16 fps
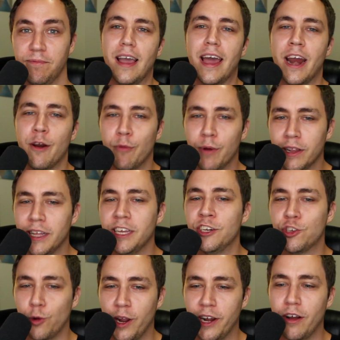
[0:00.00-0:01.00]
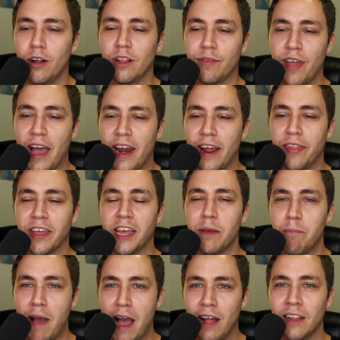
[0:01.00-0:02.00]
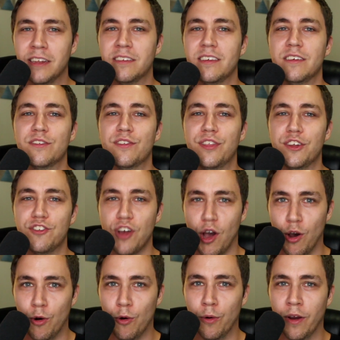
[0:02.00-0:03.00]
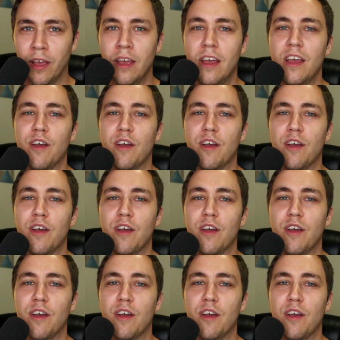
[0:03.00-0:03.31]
And I really enjoyed all of that. I think it balances the tone